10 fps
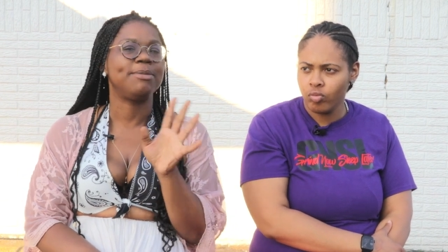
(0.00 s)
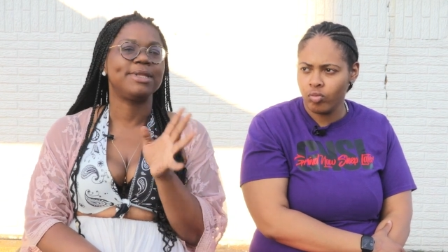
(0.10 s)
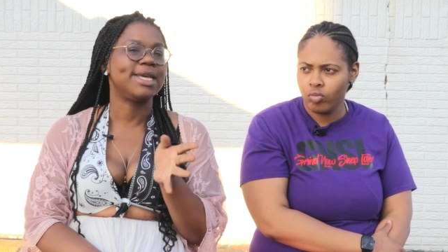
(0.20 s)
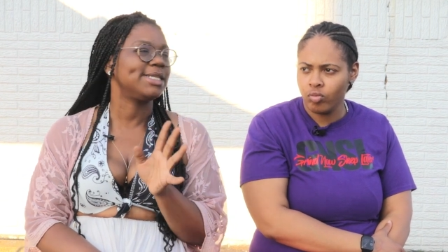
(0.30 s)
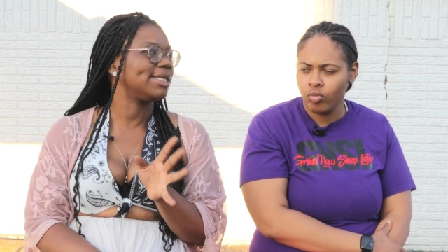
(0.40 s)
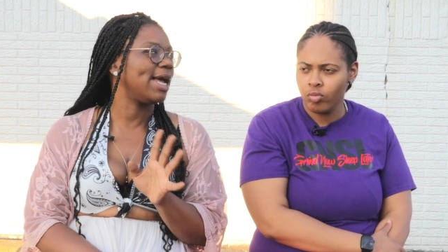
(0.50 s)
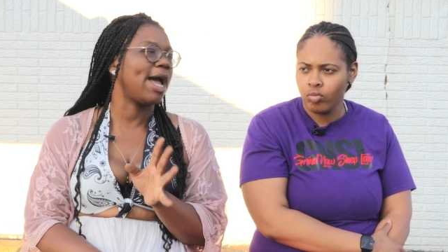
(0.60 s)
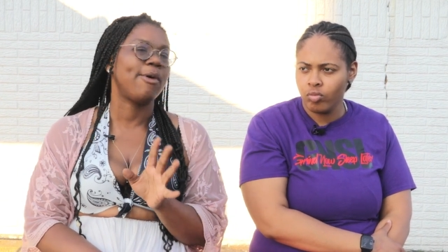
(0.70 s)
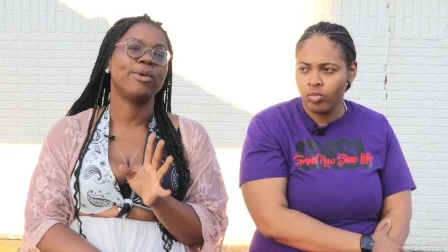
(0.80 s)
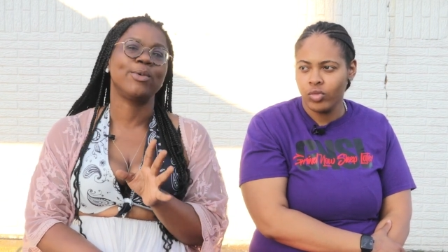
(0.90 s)
Speaker 1: But that's not
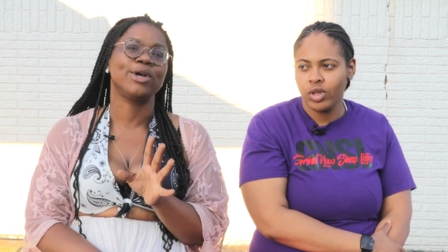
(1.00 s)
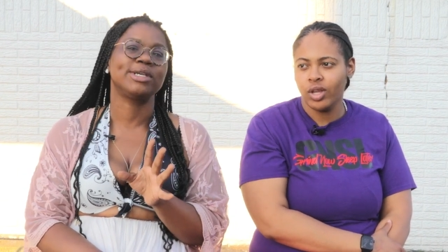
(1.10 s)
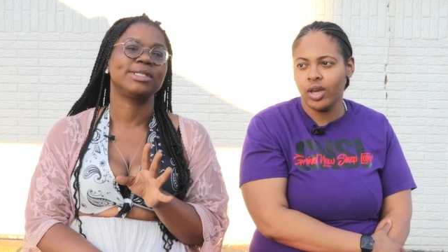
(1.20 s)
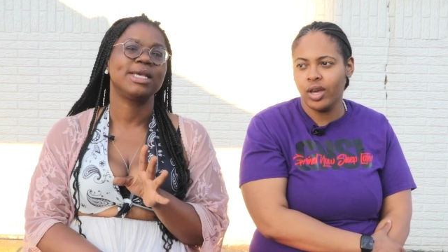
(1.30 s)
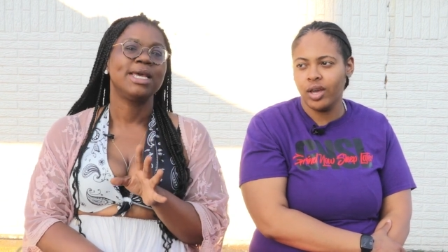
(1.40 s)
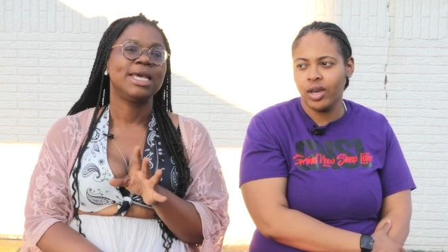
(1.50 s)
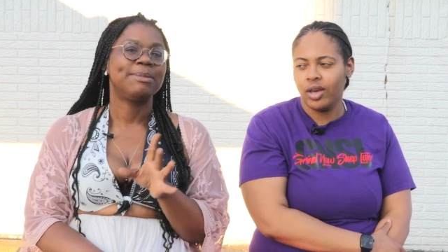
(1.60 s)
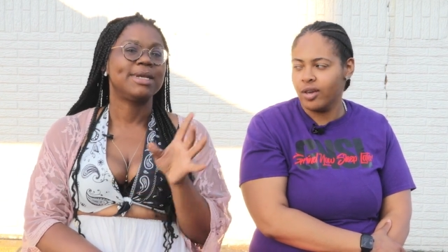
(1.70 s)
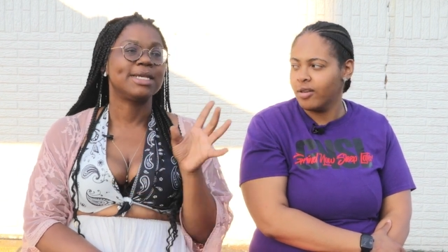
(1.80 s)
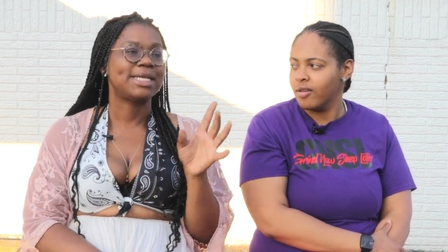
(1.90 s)
how it works.
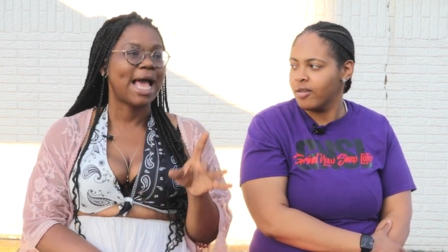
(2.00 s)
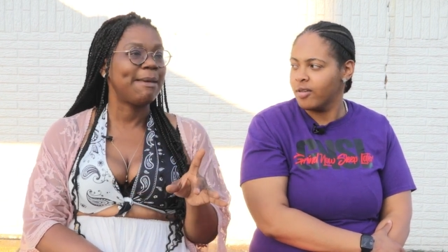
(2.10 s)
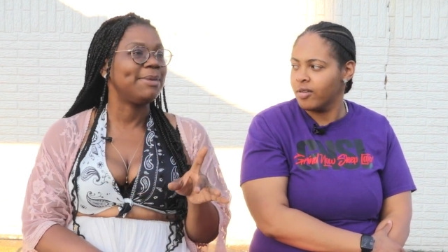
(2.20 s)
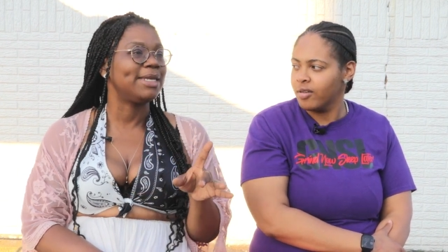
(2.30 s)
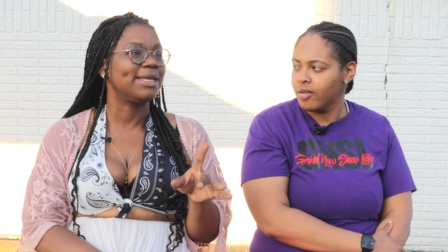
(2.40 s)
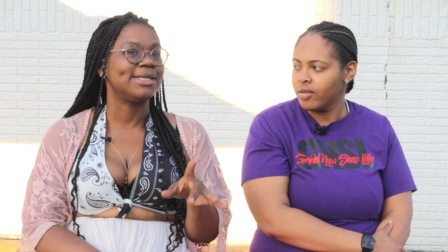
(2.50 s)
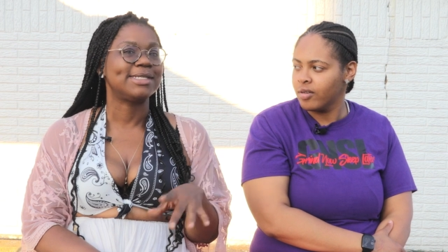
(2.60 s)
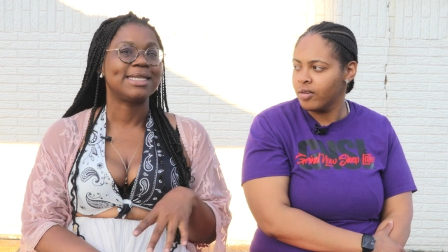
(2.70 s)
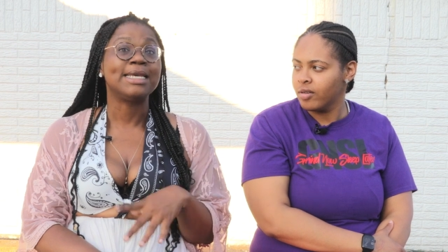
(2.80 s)
Yeah. Because happiness